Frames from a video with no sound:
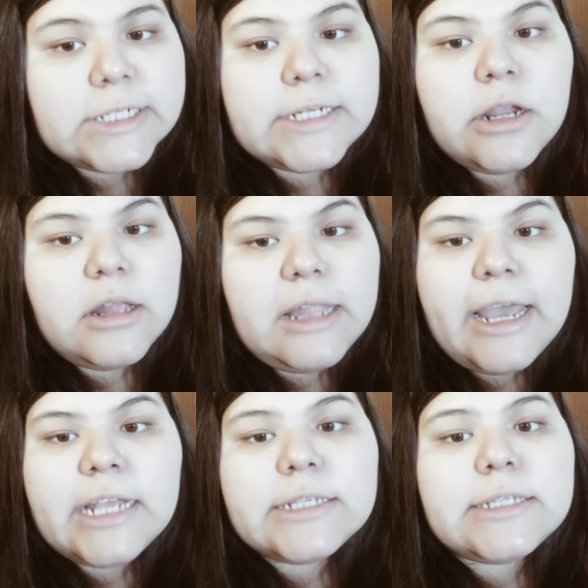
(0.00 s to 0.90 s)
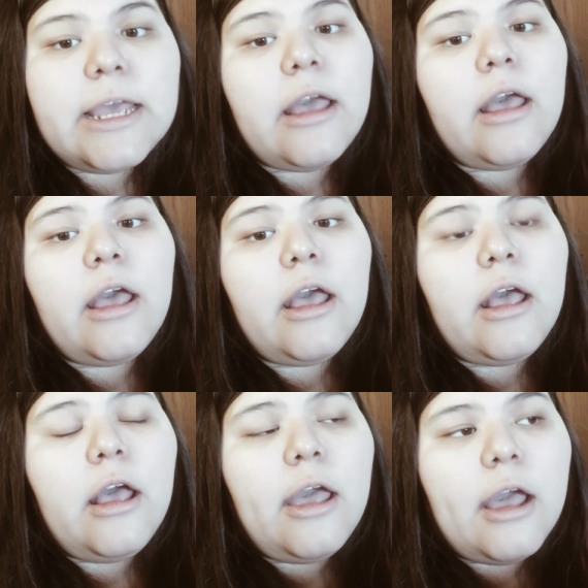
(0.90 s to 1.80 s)
did not last
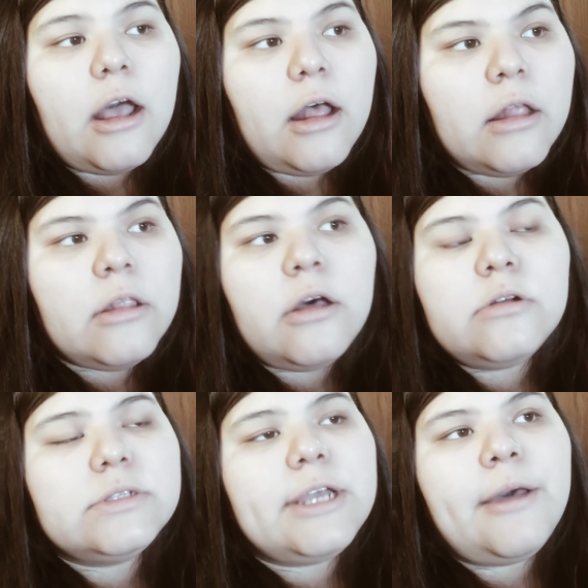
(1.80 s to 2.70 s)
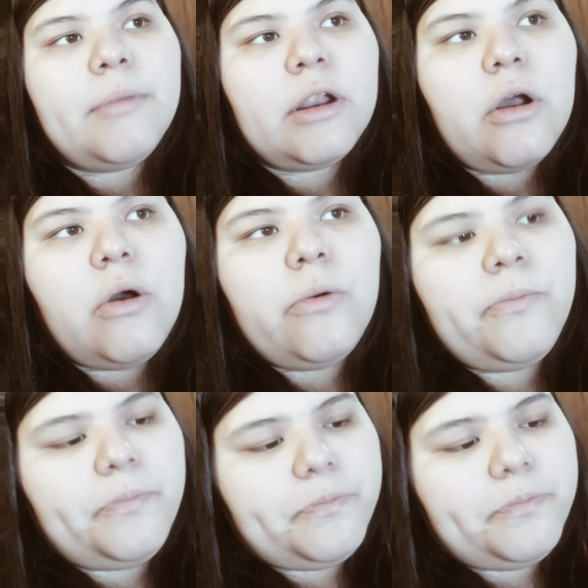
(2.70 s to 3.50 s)
a long time at all.